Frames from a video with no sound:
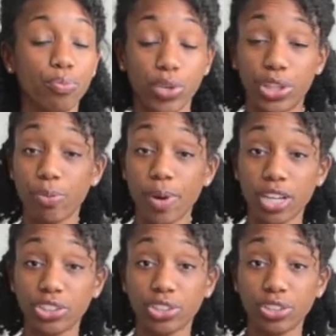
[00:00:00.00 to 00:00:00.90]
with your
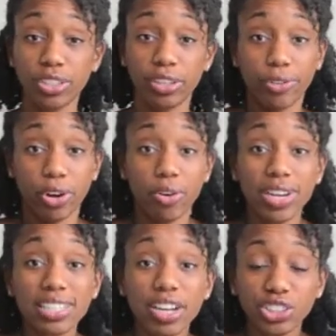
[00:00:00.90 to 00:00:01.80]
posture, if you're
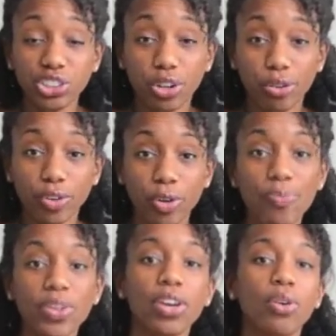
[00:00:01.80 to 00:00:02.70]
always hunched over,
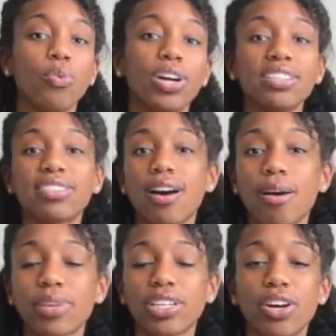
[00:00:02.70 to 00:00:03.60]
what is
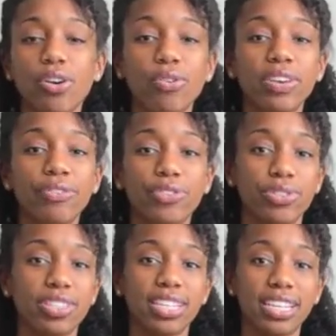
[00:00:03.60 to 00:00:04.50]
commonly known if you
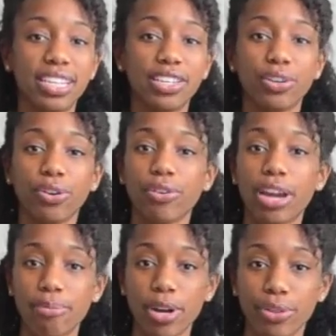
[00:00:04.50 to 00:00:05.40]
see your
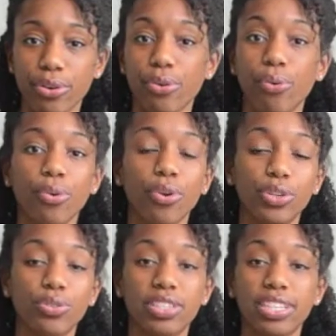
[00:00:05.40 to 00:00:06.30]
grandmother or
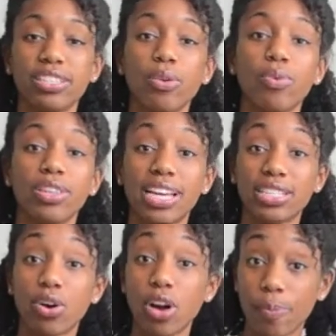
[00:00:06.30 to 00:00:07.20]
you see someone
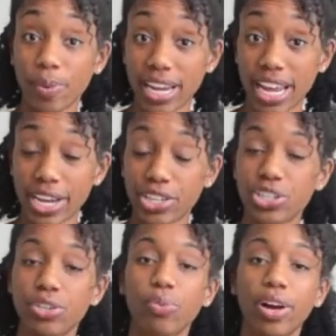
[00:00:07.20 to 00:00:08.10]
that's up in age?
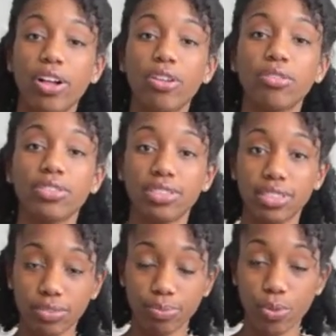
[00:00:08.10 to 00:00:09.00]
Well,
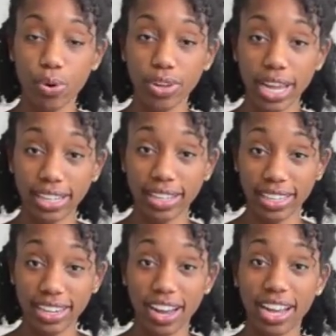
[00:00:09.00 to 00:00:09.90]
more likely
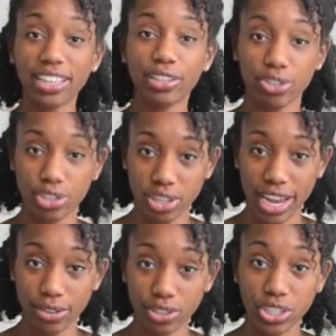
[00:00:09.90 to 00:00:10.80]
than not, they're
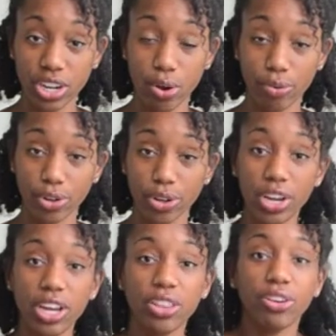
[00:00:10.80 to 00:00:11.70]
slouched over,
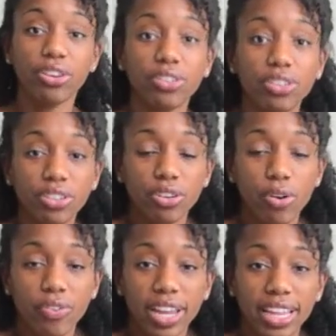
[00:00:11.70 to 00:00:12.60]
they're
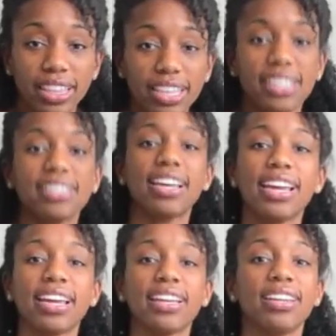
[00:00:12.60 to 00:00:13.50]
over like this,
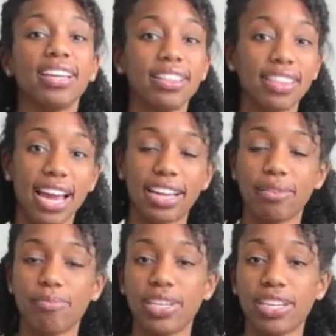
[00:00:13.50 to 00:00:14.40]
and that
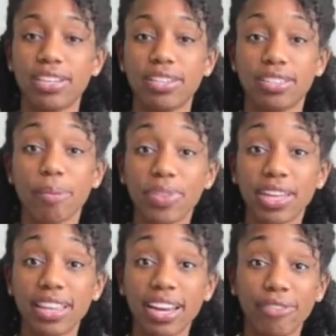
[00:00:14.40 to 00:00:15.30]
can be
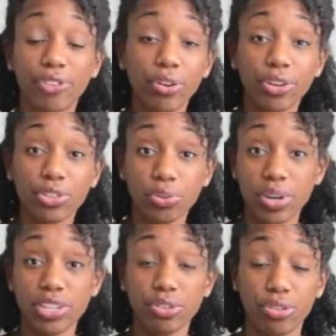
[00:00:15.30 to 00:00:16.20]
something that if you're in your
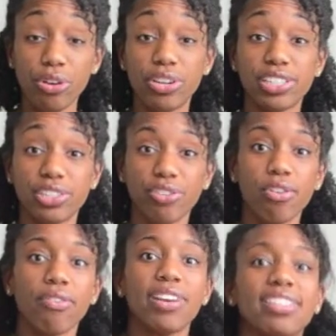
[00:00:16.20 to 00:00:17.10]
20s or 30s and you're
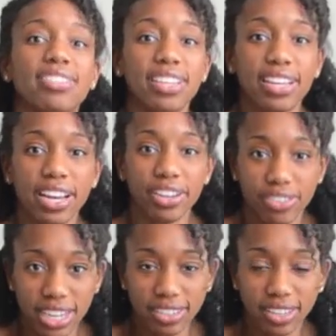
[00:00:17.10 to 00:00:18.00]
already sitting at your
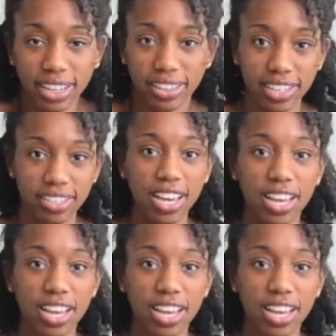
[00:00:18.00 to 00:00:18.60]
desk like this,